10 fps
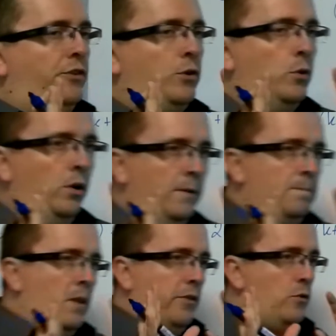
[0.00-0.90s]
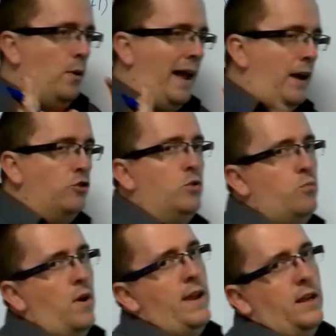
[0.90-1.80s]
to, through
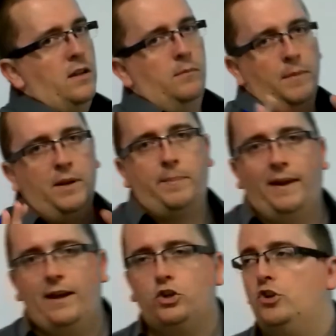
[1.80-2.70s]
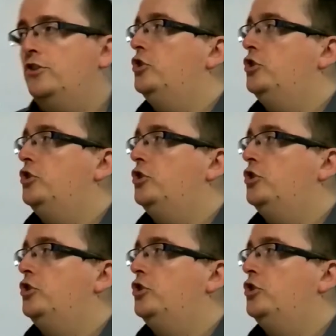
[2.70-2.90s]
algebraic manipulation,